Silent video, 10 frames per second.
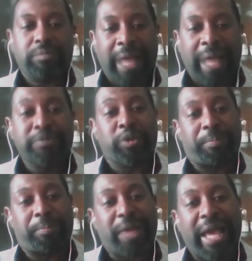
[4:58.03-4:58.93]
I'm
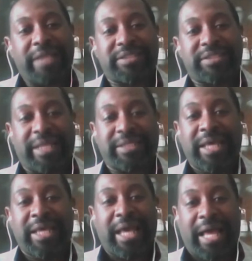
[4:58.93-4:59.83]
surprised that
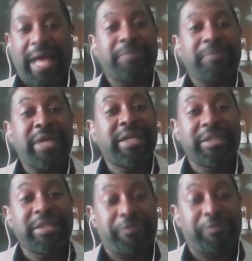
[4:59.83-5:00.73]
I'm
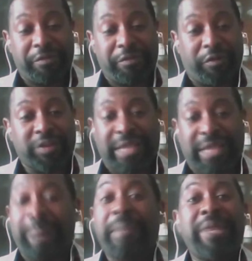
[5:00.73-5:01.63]
hearing it for the first
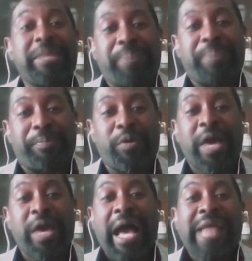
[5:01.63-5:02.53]
time, and many people
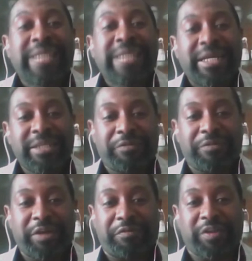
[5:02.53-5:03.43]
are hearing it
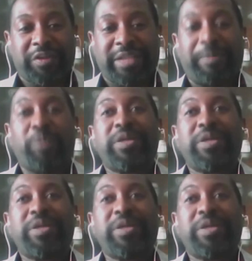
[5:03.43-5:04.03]
for the first time, but